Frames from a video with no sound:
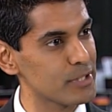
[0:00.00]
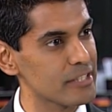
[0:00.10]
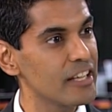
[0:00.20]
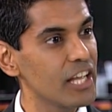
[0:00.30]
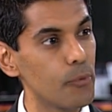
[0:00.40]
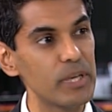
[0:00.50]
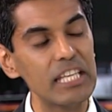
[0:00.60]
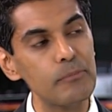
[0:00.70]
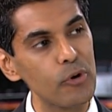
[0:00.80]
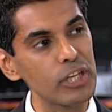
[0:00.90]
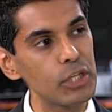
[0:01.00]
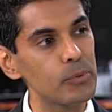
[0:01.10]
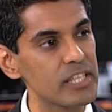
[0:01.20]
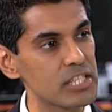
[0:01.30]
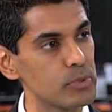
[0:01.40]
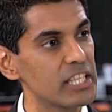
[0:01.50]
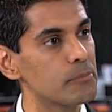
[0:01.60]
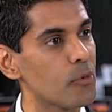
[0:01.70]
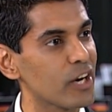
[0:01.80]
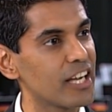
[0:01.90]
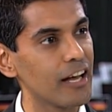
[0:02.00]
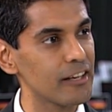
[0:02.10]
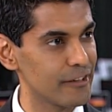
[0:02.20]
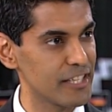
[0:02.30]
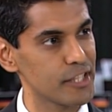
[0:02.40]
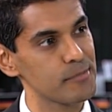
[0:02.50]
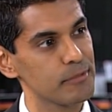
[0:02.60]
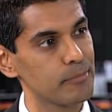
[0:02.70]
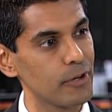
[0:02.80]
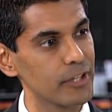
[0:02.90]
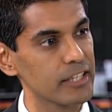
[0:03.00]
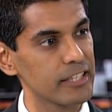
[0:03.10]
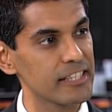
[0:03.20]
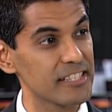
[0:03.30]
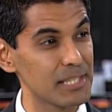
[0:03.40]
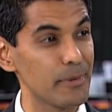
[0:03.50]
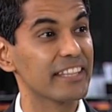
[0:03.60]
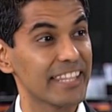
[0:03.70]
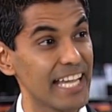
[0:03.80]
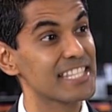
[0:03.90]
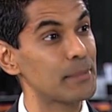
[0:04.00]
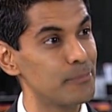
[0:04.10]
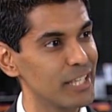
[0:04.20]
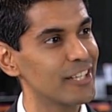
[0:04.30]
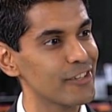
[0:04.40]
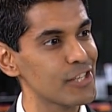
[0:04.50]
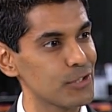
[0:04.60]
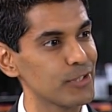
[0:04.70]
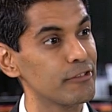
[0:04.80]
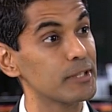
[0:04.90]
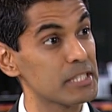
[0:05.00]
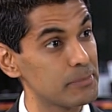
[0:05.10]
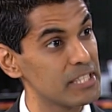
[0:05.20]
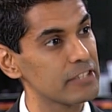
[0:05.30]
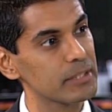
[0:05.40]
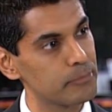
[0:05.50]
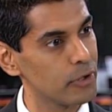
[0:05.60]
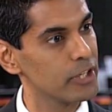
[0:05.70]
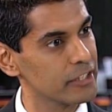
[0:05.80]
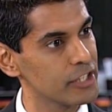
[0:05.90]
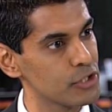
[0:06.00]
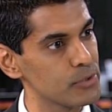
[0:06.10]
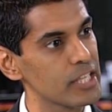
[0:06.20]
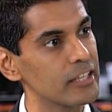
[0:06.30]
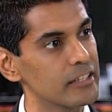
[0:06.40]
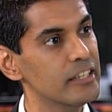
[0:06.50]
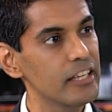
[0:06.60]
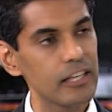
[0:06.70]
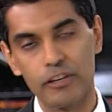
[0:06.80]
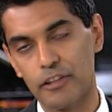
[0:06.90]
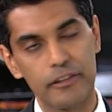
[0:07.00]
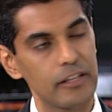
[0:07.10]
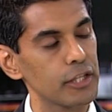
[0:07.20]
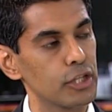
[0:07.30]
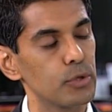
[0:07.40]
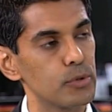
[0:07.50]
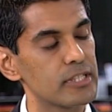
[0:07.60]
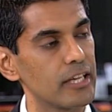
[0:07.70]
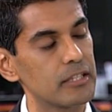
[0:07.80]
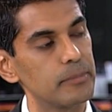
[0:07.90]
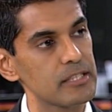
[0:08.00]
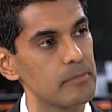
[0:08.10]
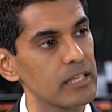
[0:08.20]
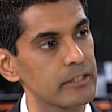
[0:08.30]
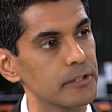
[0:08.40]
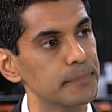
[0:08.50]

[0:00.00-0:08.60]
was we need more newness, we need more colour in terms of product, and I suspect that's a bigger issue. There were specific product issues here rather than a huge sector-based meltdown.